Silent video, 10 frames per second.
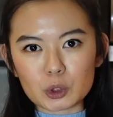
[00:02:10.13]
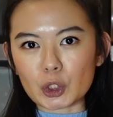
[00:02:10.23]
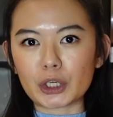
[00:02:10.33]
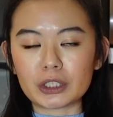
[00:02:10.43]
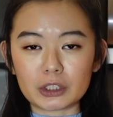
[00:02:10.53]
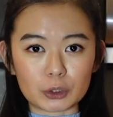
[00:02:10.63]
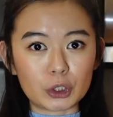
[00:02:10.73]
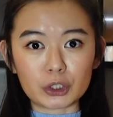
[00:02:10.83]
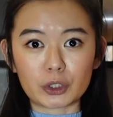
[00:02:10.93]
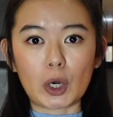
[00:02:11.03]
started to
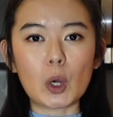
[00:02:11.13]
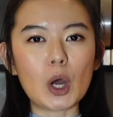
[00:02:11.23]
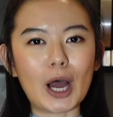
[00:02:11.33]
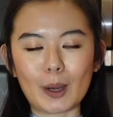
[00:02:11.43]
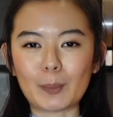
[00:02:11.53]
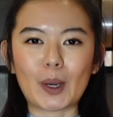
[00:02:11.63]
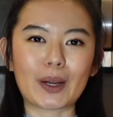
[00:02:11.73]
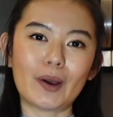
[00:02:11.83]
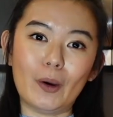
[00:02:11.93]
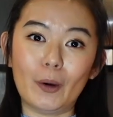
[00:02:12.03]
cook their own hot pot
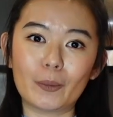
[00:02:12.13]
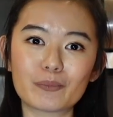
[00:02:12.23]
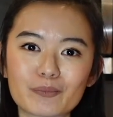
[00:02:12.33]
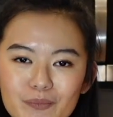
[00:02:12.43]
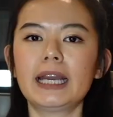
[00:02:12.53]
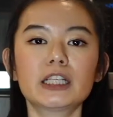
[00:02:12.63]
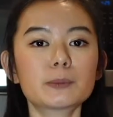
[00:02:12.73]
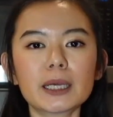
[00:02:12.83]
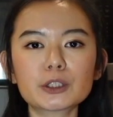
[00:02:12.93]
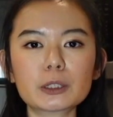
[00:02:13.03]
at home. And
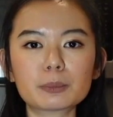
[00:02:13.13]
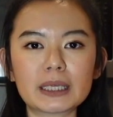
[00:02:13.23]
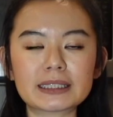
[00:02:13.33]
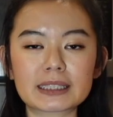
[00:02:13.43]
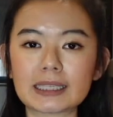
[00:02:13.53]
especially in places